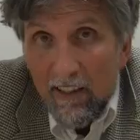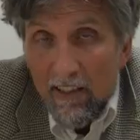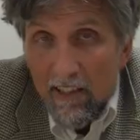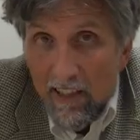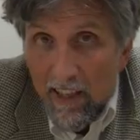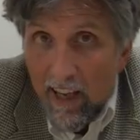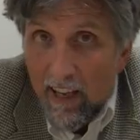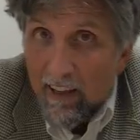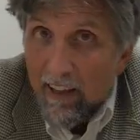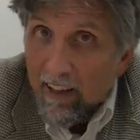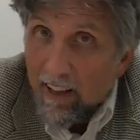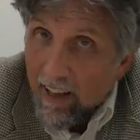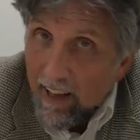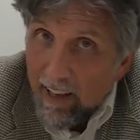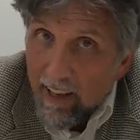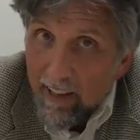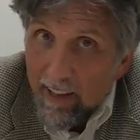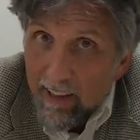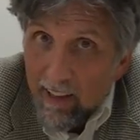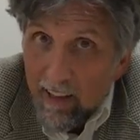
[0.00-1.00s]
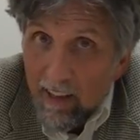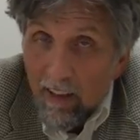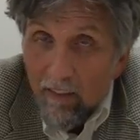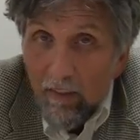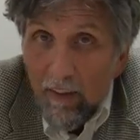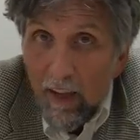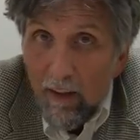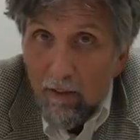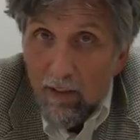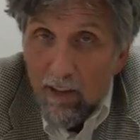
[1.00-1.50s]
to say that, hey,
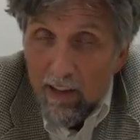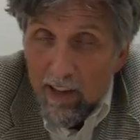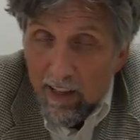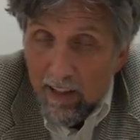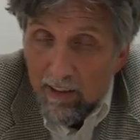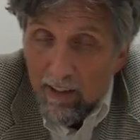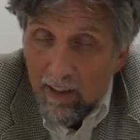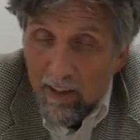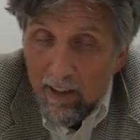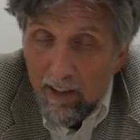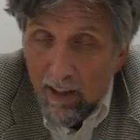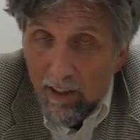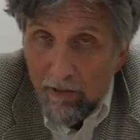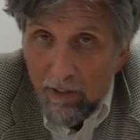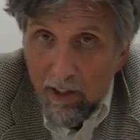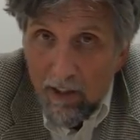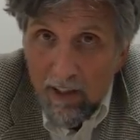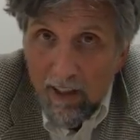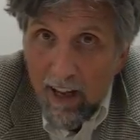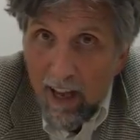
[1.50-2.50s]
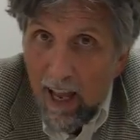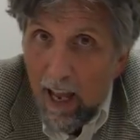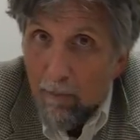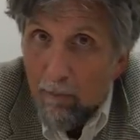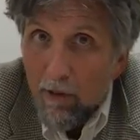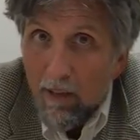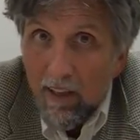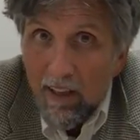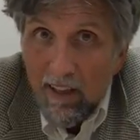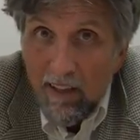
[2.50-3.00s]
if you think this stuff isn't
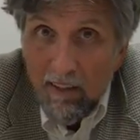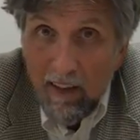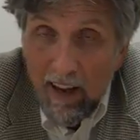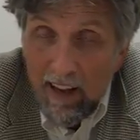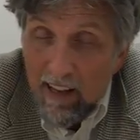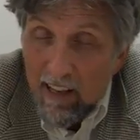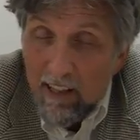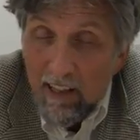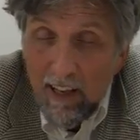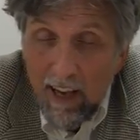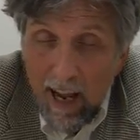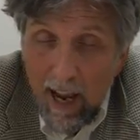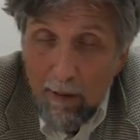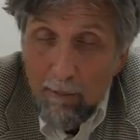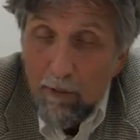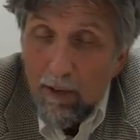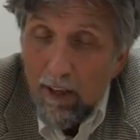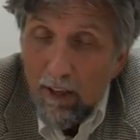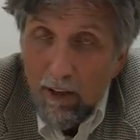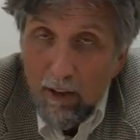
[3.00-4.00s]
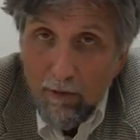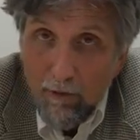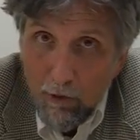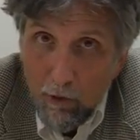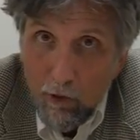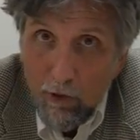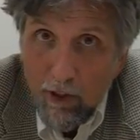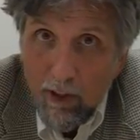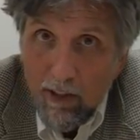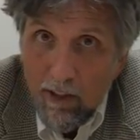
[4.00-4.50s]
happening, you're
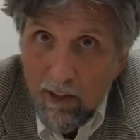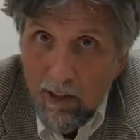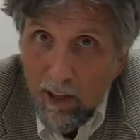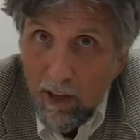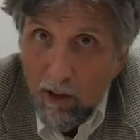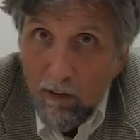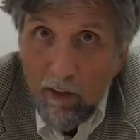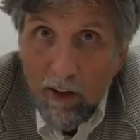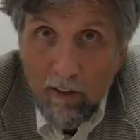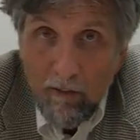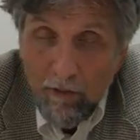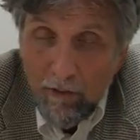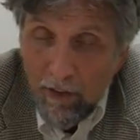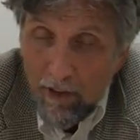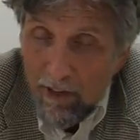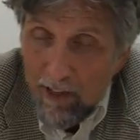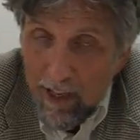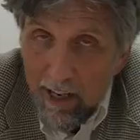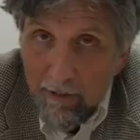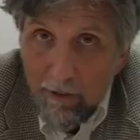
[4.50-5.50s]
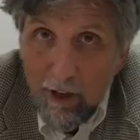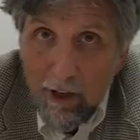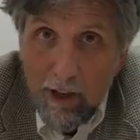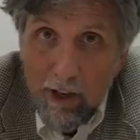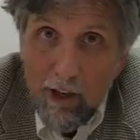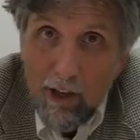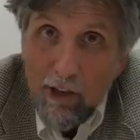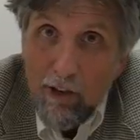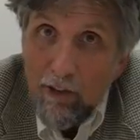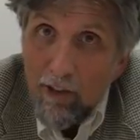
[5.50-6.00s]
fooling yourself, because every
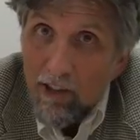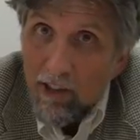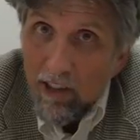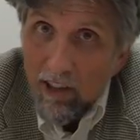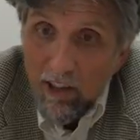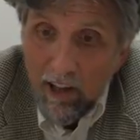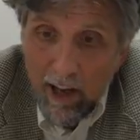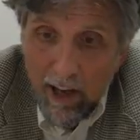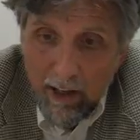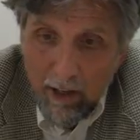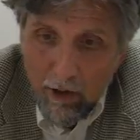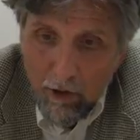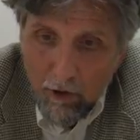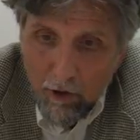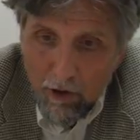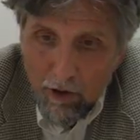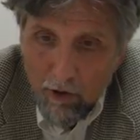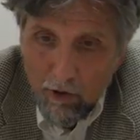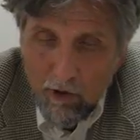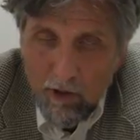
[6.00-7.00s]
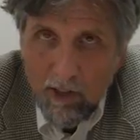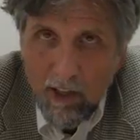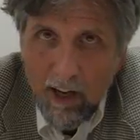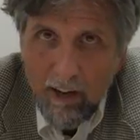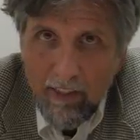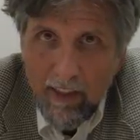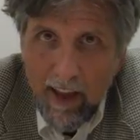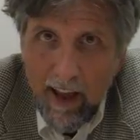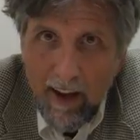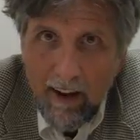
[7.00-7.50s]
year there's a lot of lawsuits
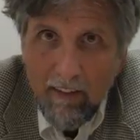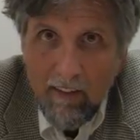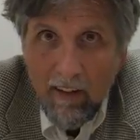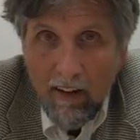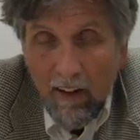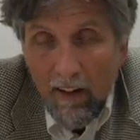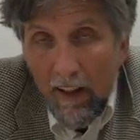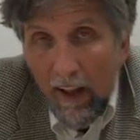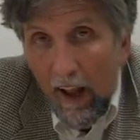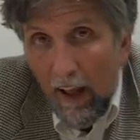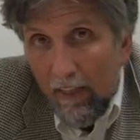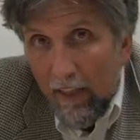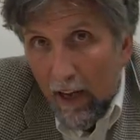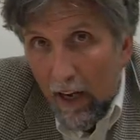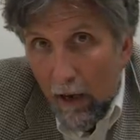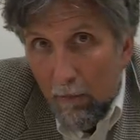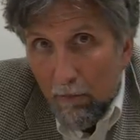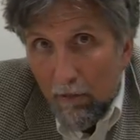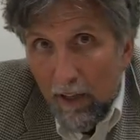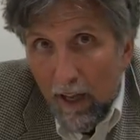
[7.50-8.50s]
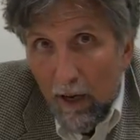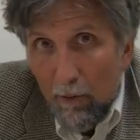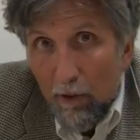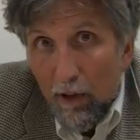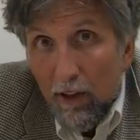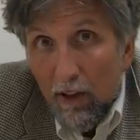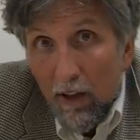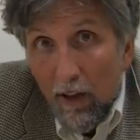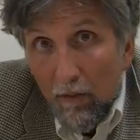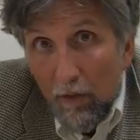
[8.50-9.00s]
on that. And then I play
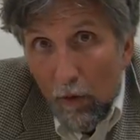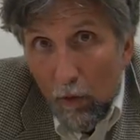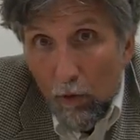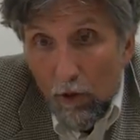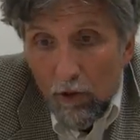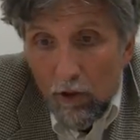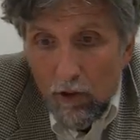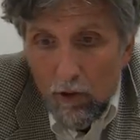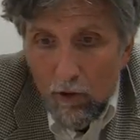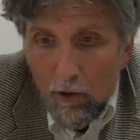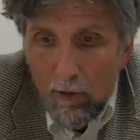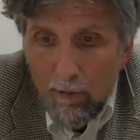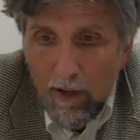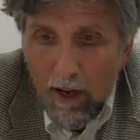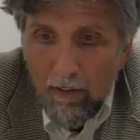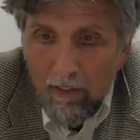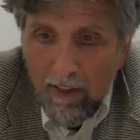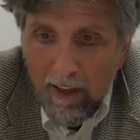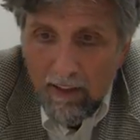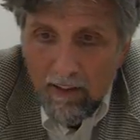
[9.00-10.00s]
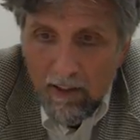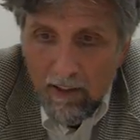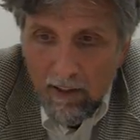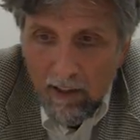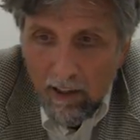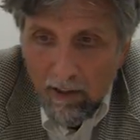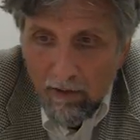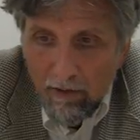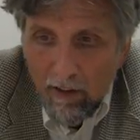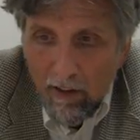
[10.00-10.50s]
with what to do about that
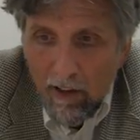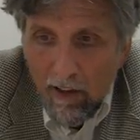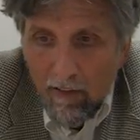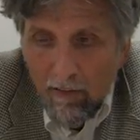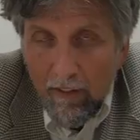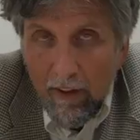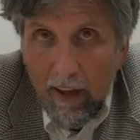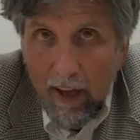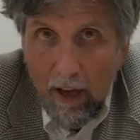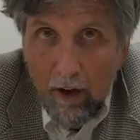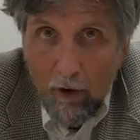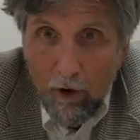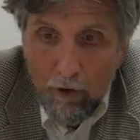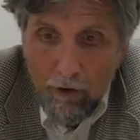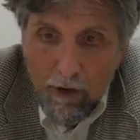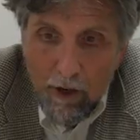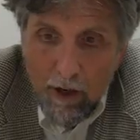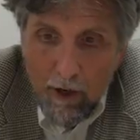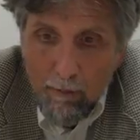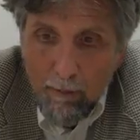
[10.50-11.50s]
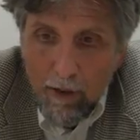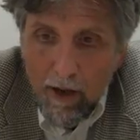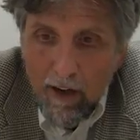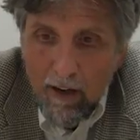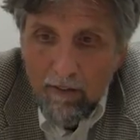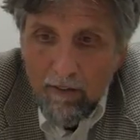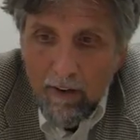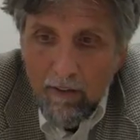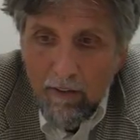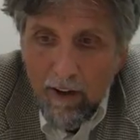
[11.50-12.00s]
stuff and all the
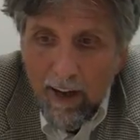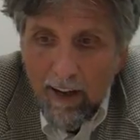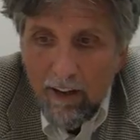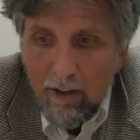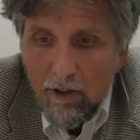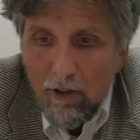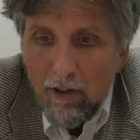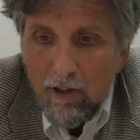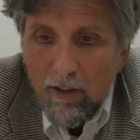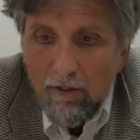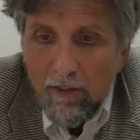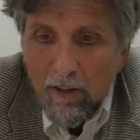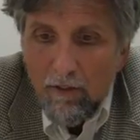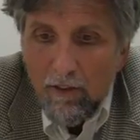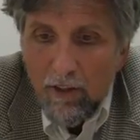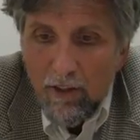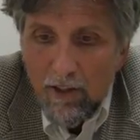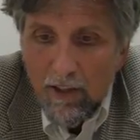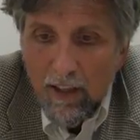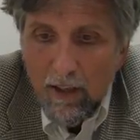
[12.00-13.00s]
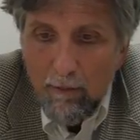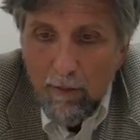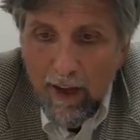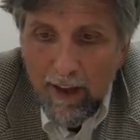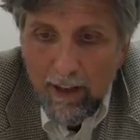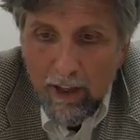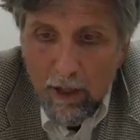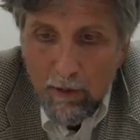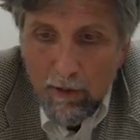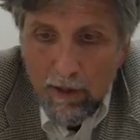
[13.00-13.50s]
competitive advantages of diversity
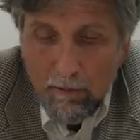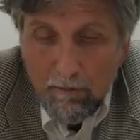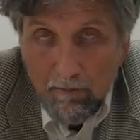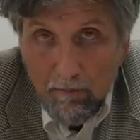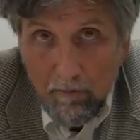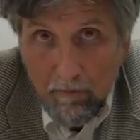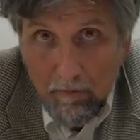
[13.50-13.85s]
management.